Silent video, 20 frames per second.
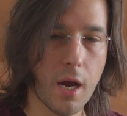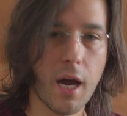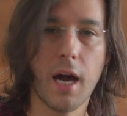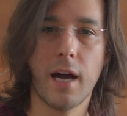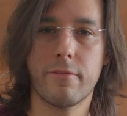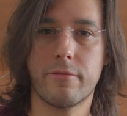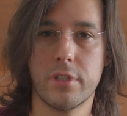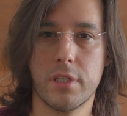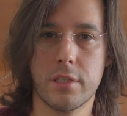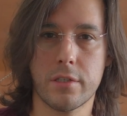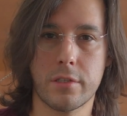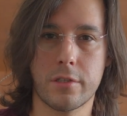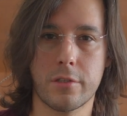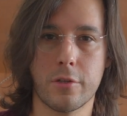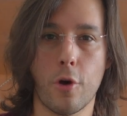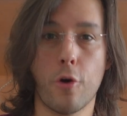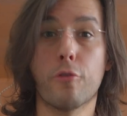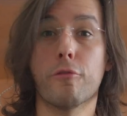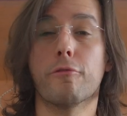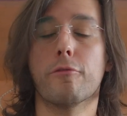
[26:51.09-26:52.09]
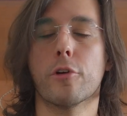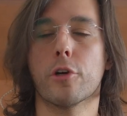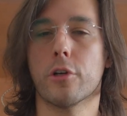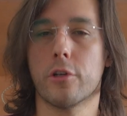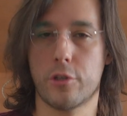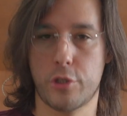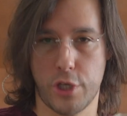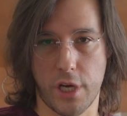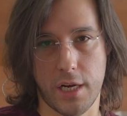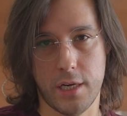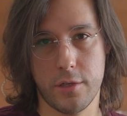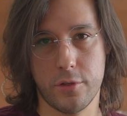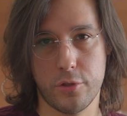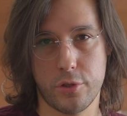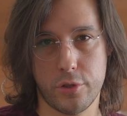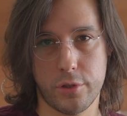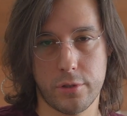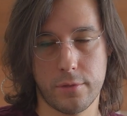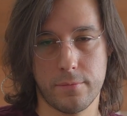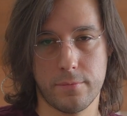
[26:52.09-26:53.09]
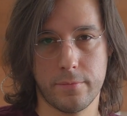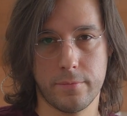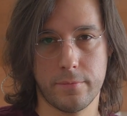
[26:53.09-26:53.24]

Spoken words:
obvious, overt change.